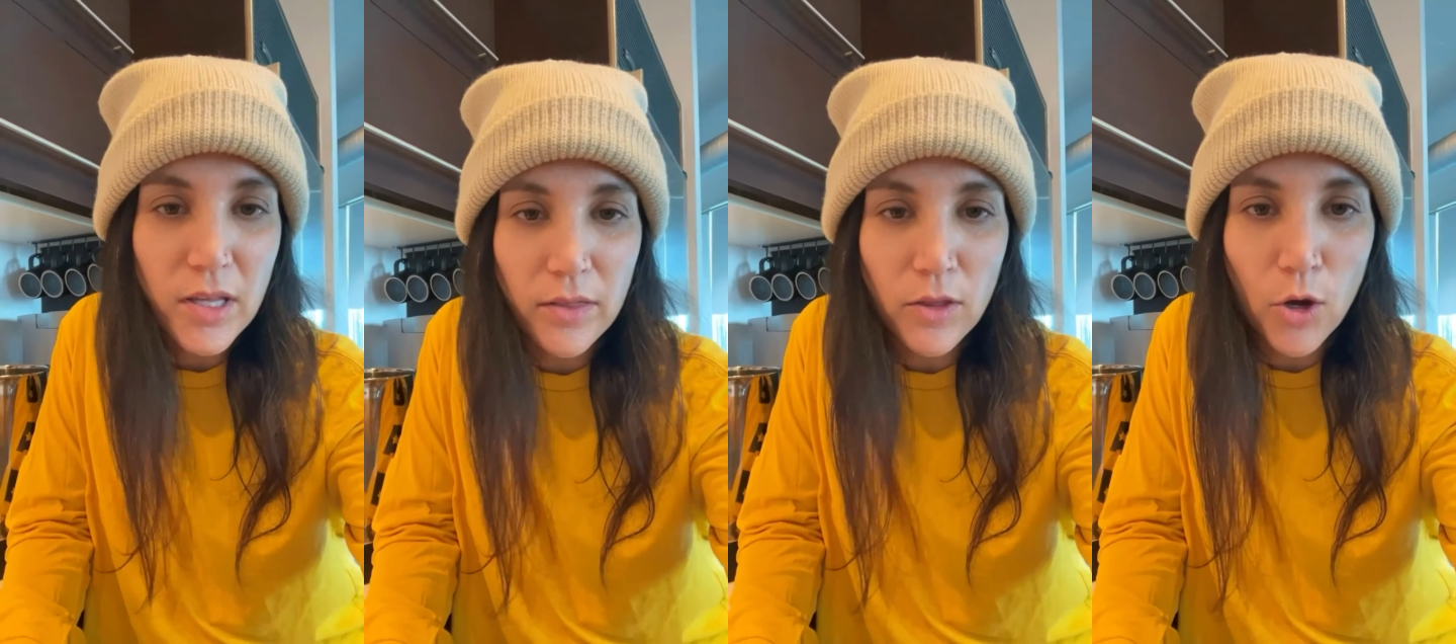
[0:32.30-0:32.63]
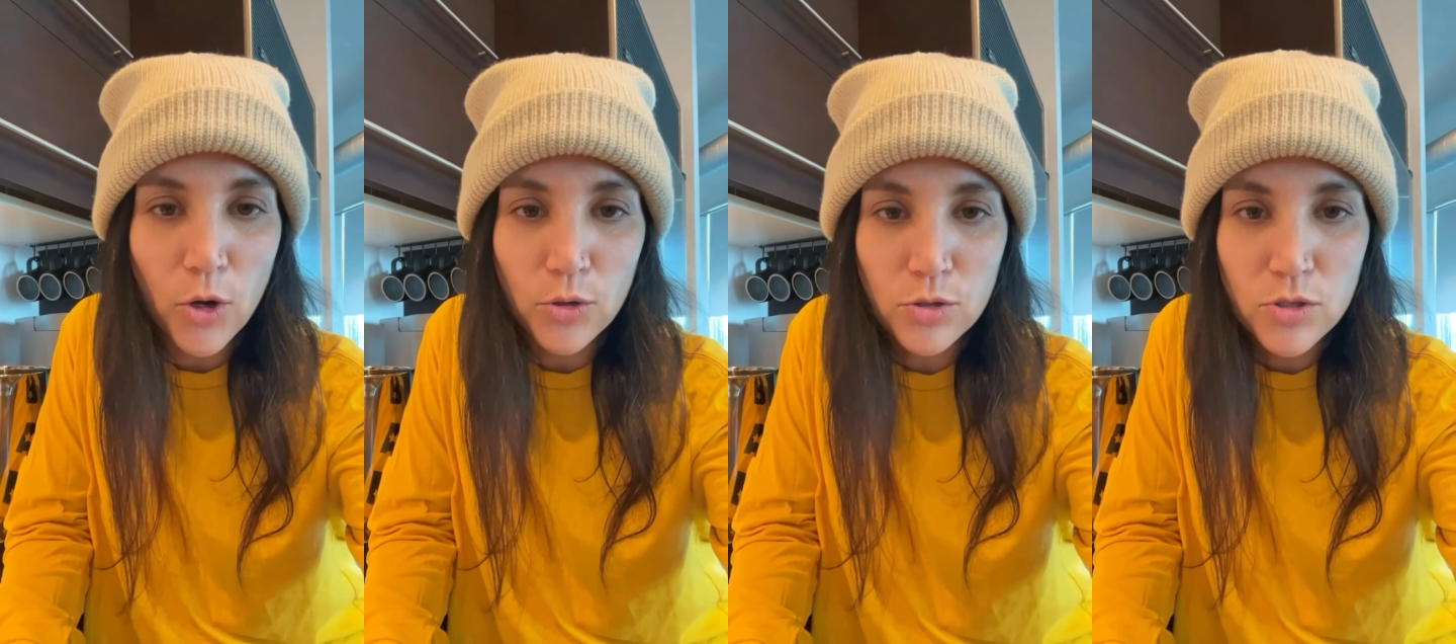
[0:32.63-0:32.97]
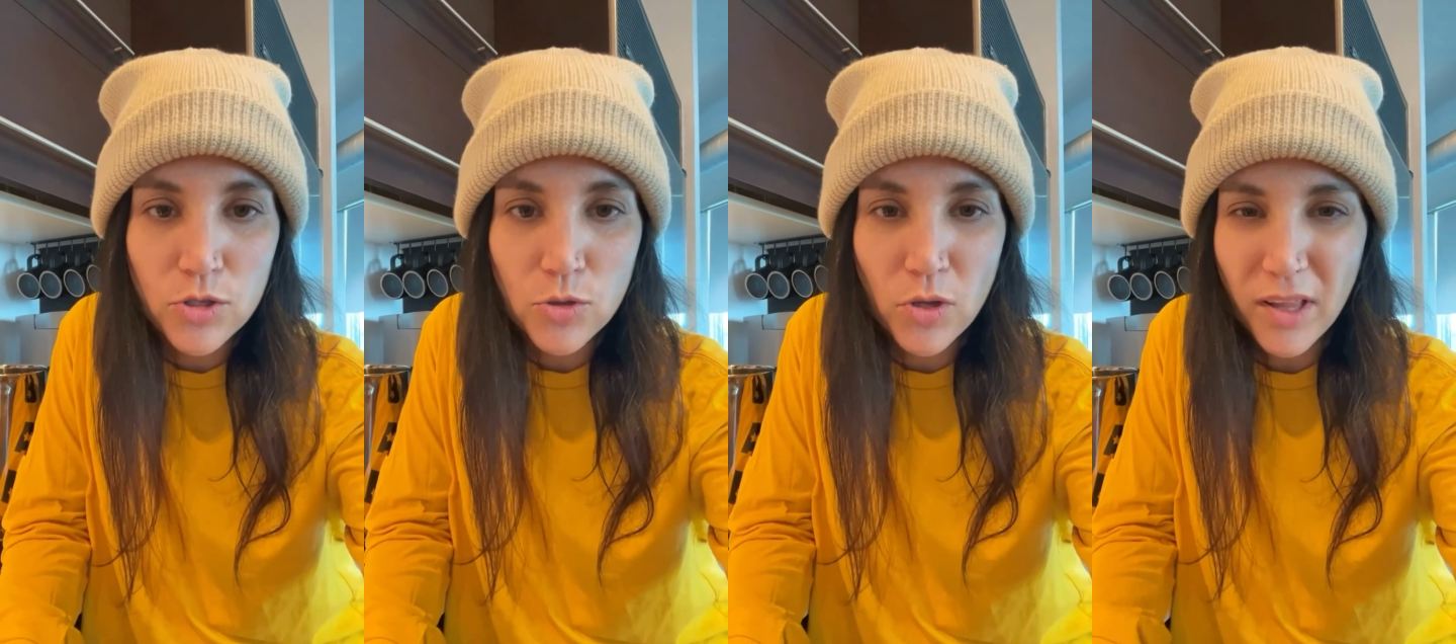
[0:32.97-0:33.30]
that the
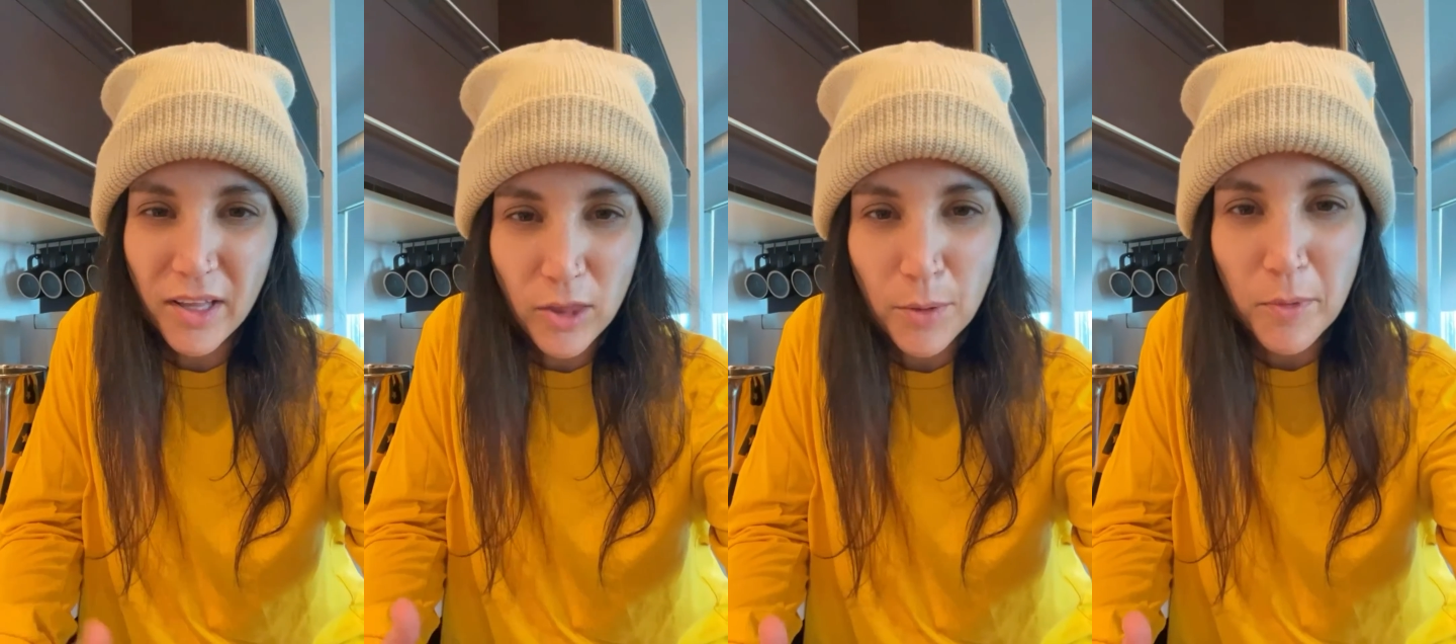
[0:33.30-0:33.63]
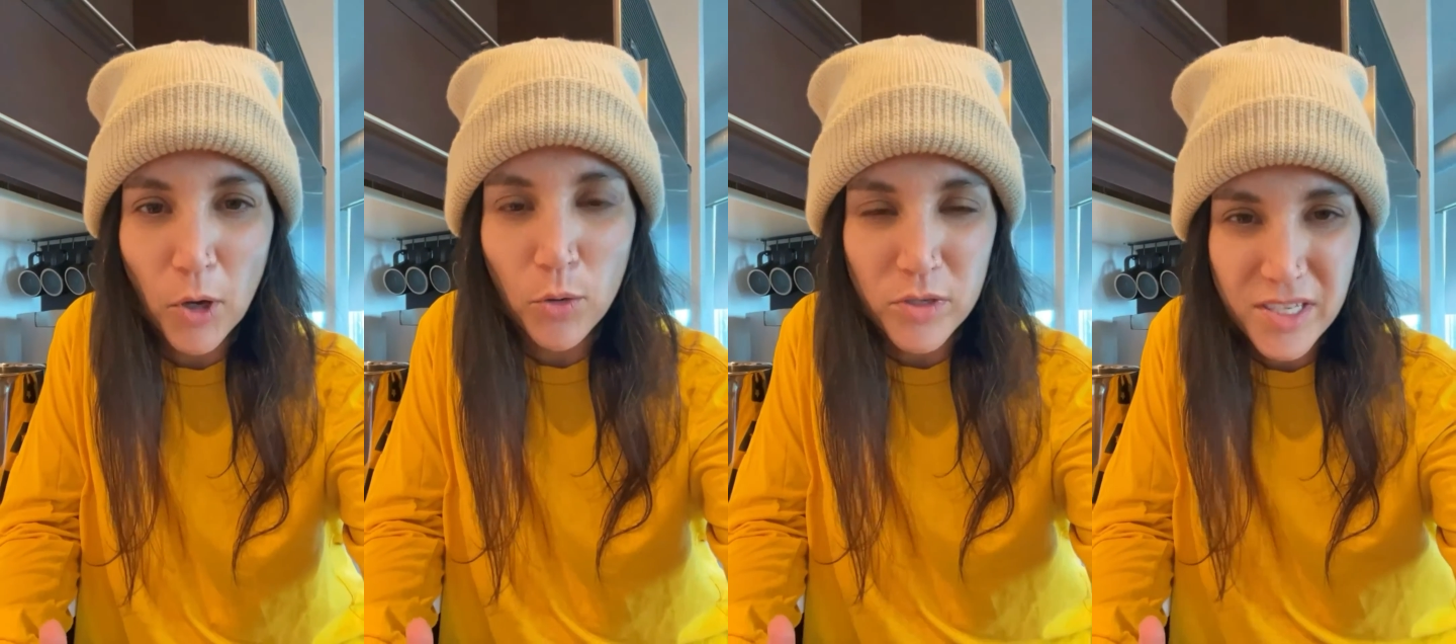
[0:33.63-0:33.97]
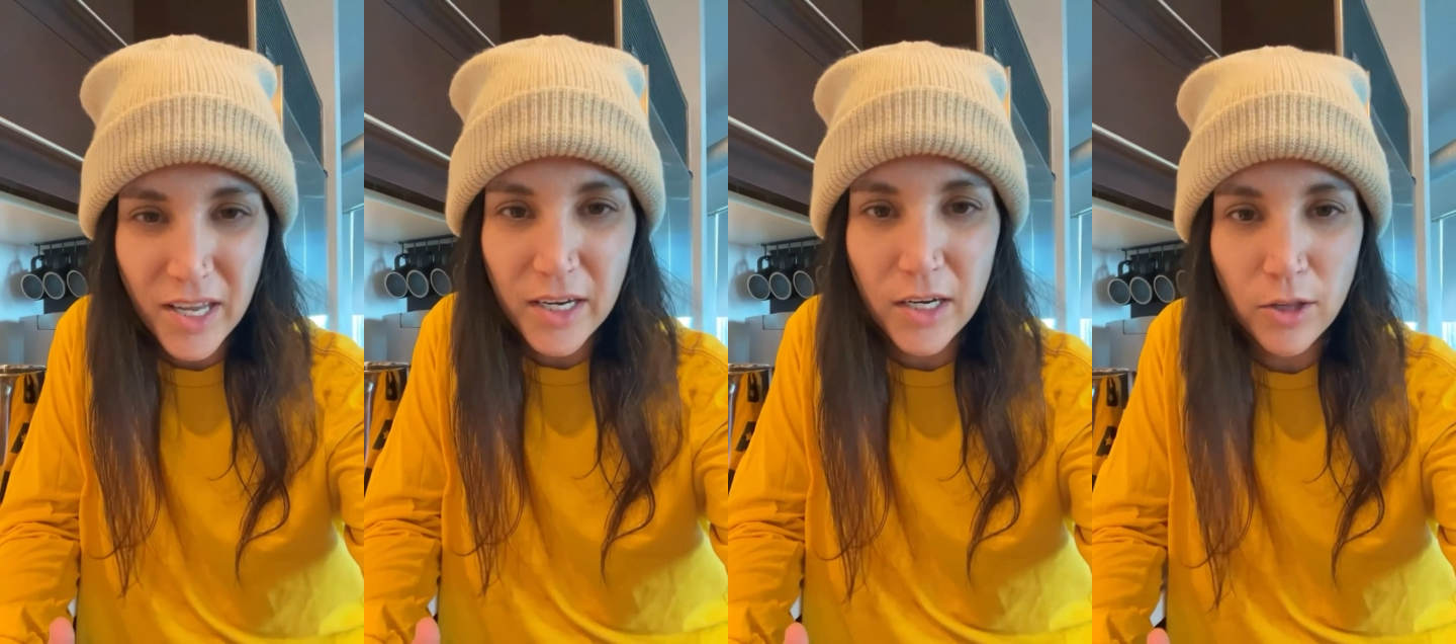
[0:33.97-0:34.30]
oats, like the milk was
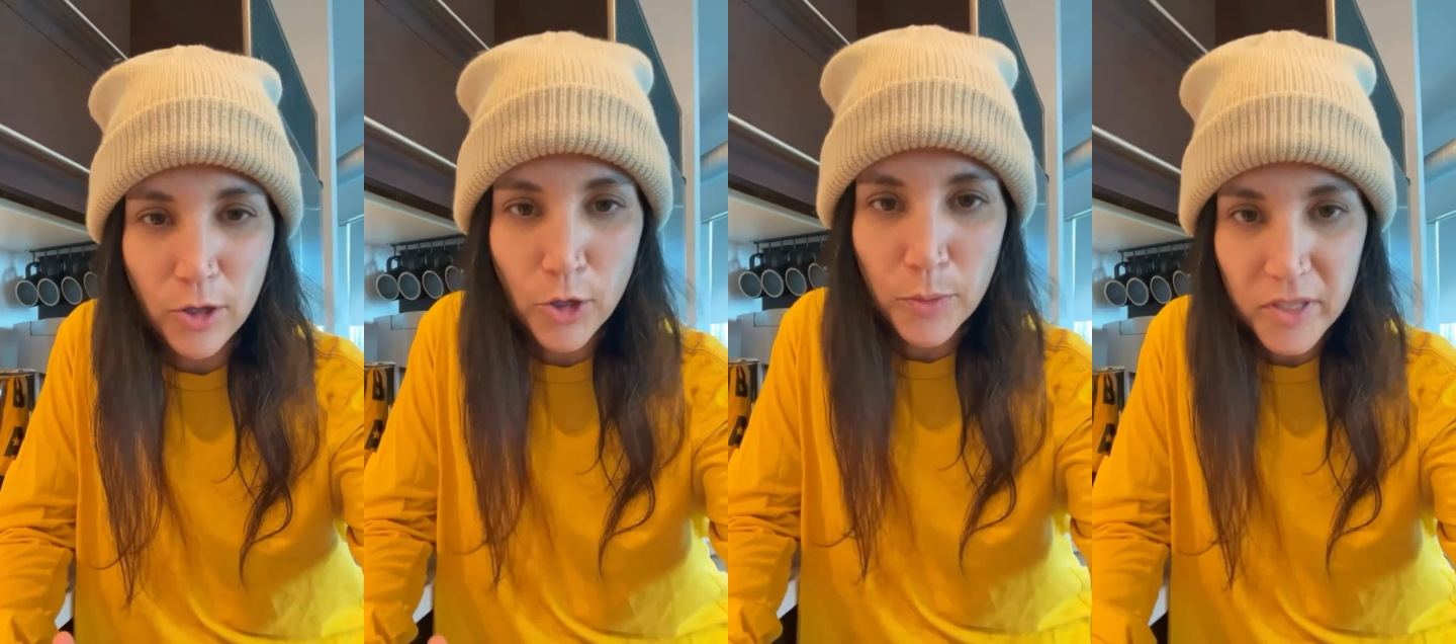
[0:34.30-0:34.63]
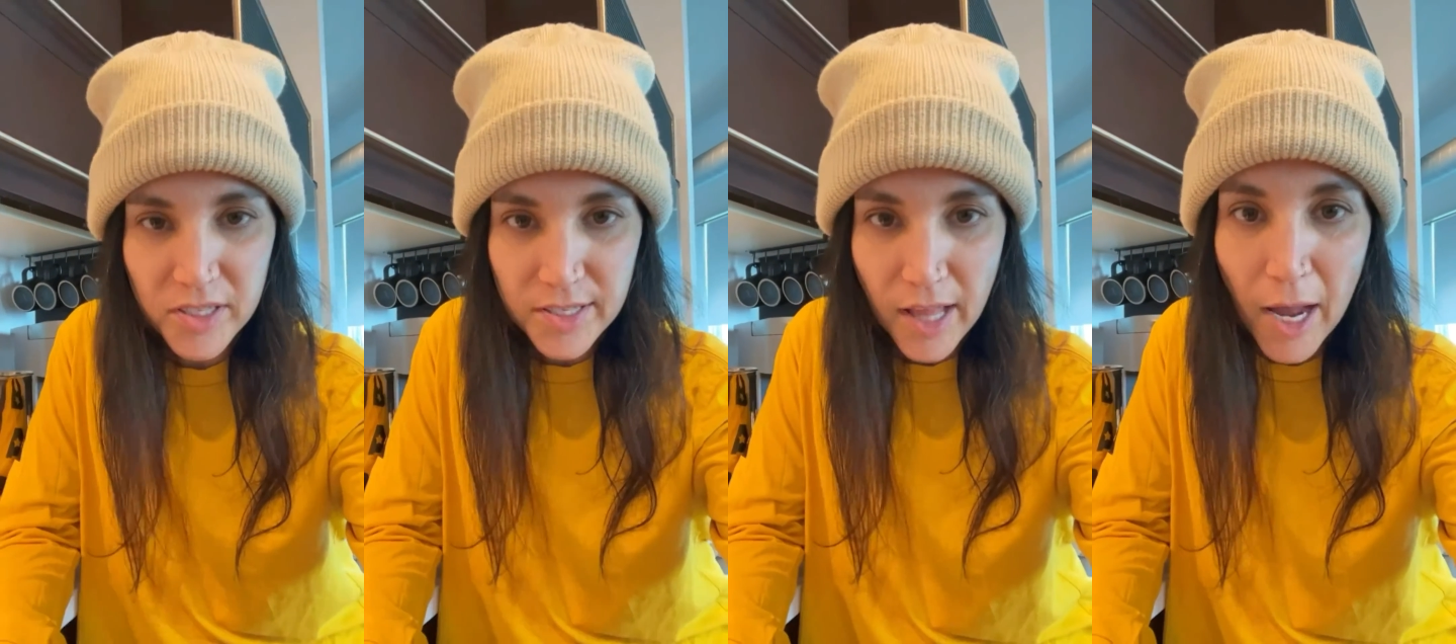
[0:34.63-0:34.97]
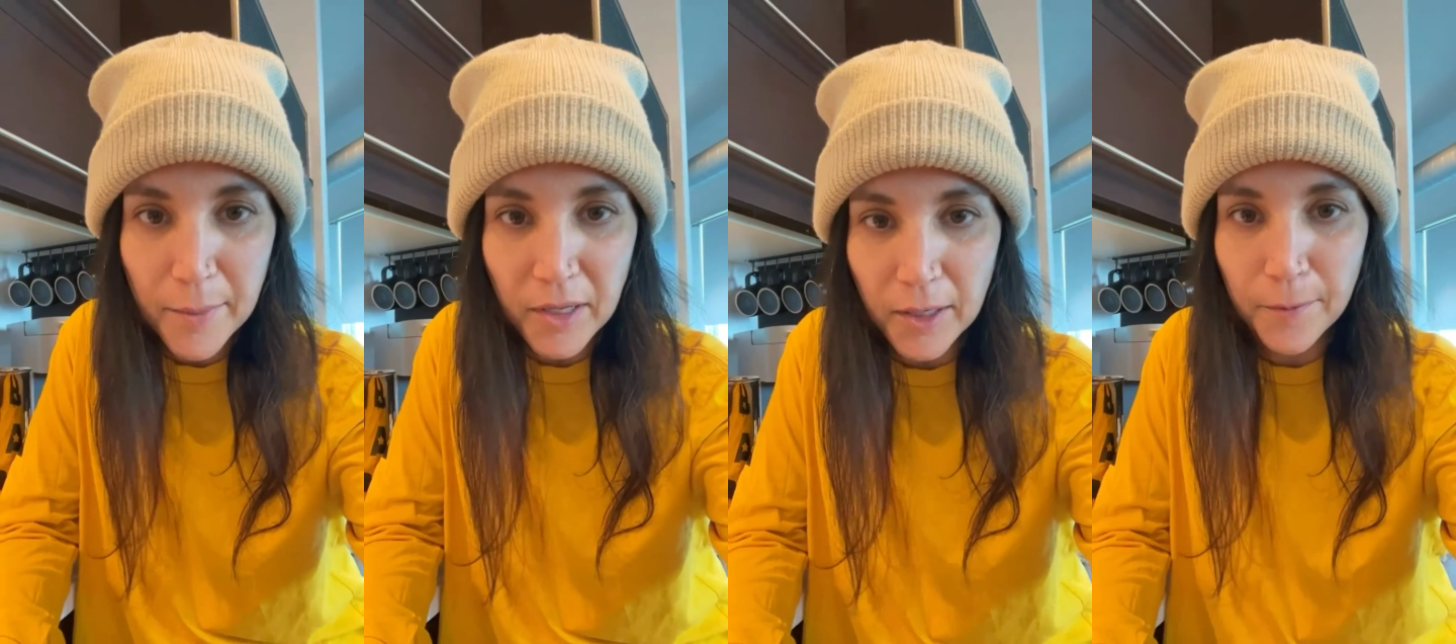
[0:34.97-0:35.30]
getting a little bit
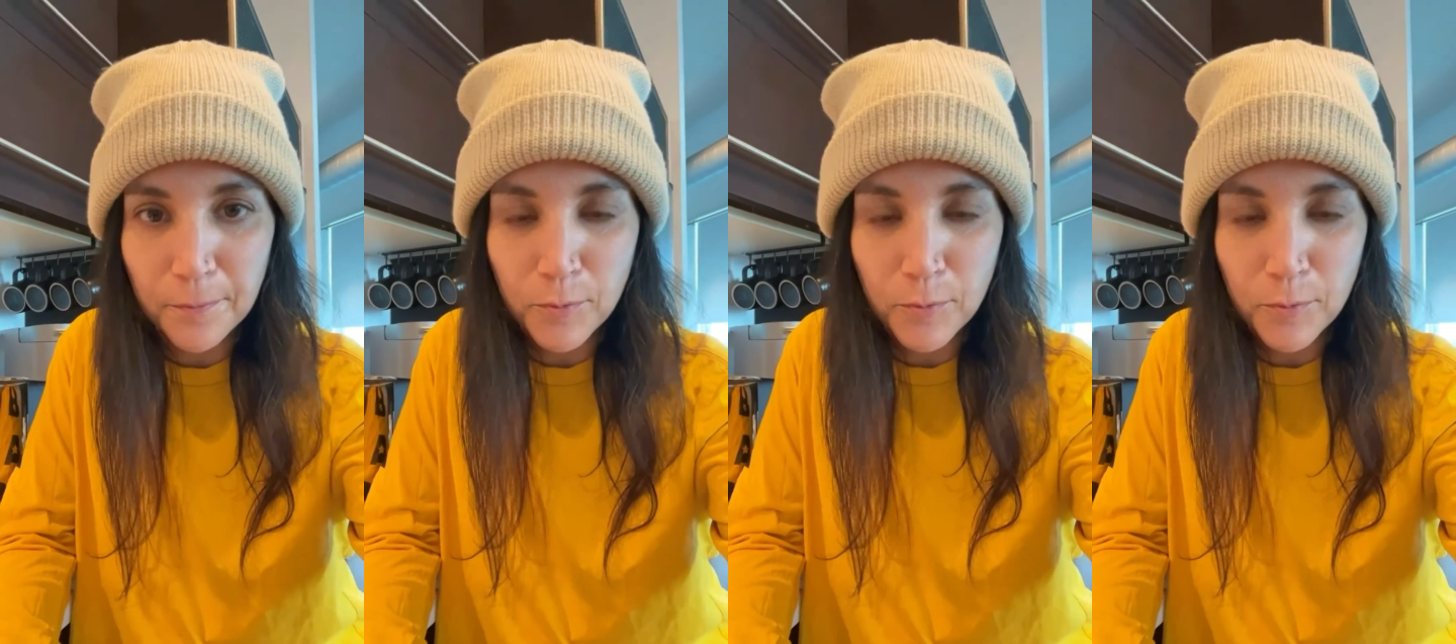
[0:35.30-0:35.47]
slimy